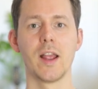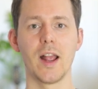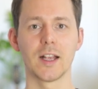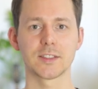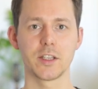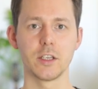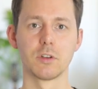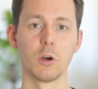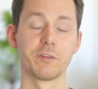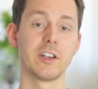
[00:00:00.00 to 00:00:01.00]
as the
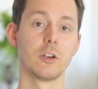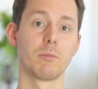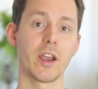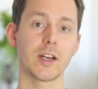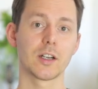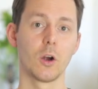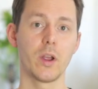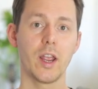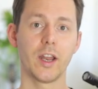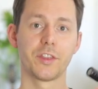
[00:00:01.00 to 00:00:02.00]
Rode
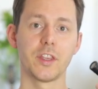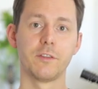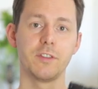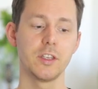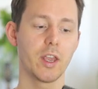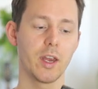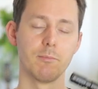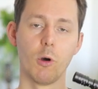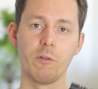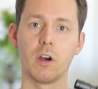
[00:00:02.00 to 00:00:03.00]
VideoMicro and the
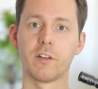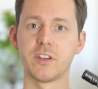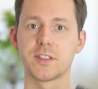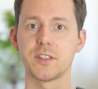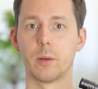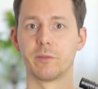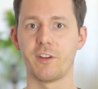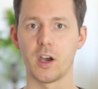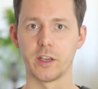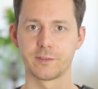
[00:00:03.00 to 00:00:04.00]
CKMOVA
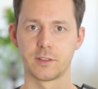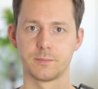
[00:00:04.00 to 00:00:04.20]
VCM5.